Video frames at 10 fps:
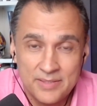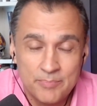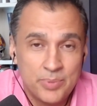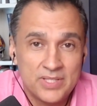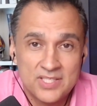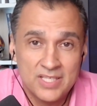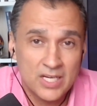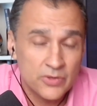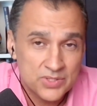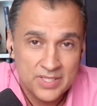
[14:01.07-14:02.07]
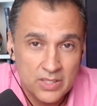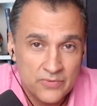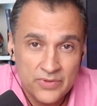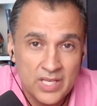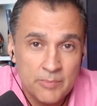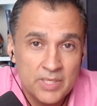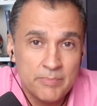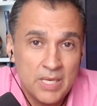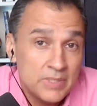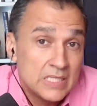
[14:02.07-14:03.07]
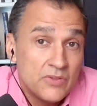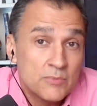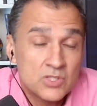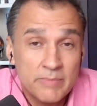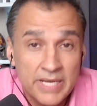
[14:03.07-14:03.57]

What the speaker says: put the scenario together for them and maybe give them some